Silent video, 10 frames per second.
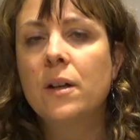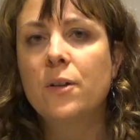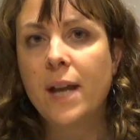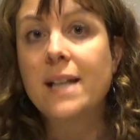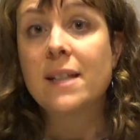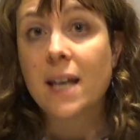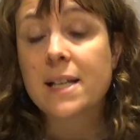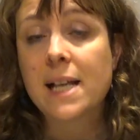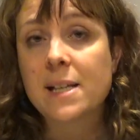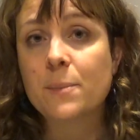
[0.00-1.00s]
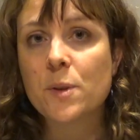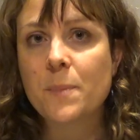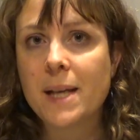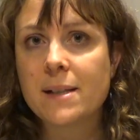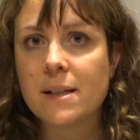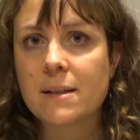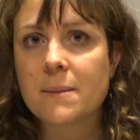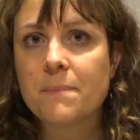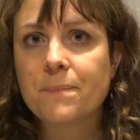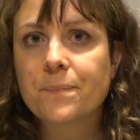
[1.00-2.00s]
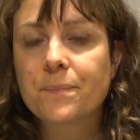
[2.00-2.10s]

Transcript: creating accessible spaces.